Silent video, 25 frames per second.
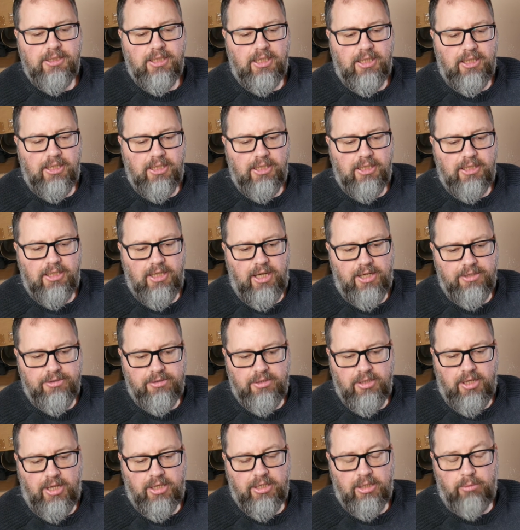and
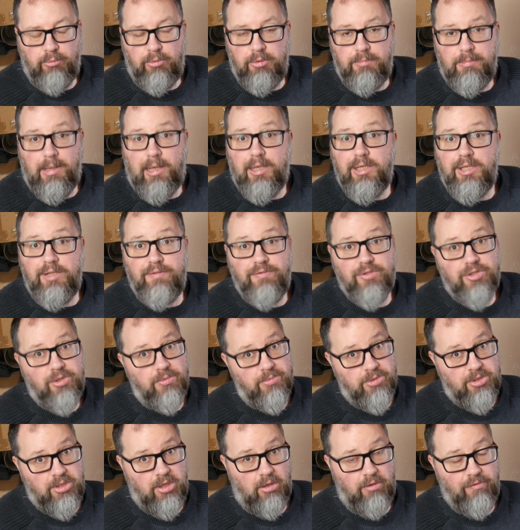I wouldn't mind even
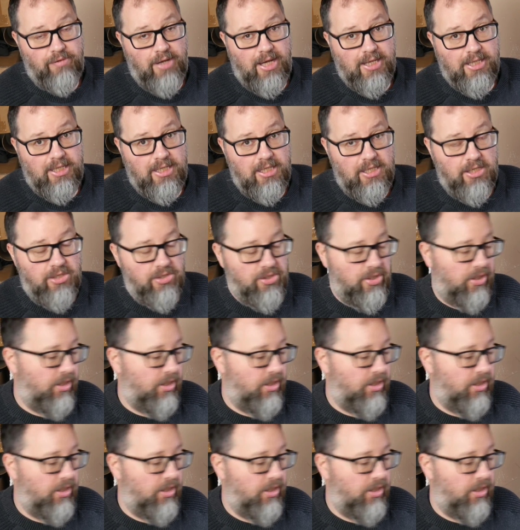some Slovakians